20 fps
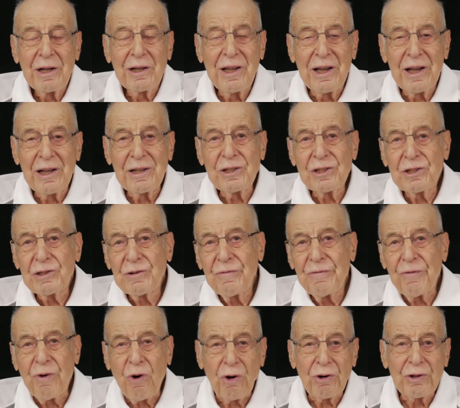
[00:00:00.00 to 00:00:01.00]
Kids
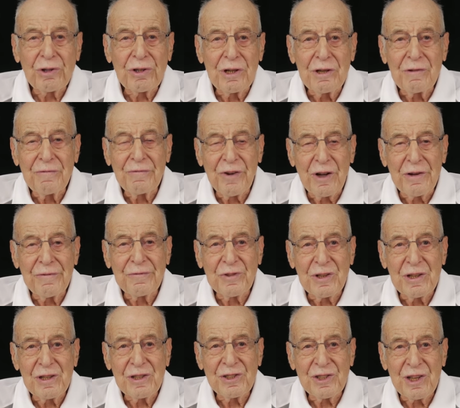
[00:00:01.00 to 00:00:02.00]
14,
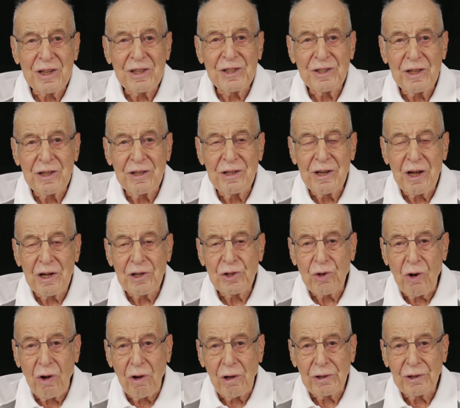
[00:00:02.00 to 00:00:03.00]
15, 16 years
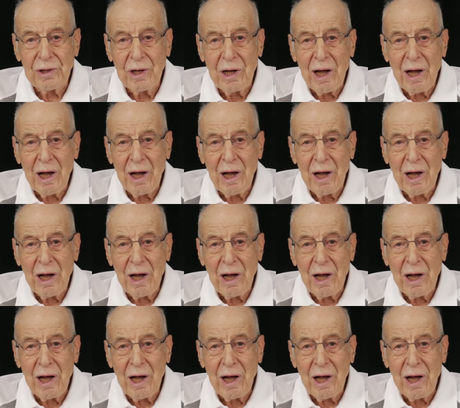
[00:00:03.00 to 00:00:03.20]
old.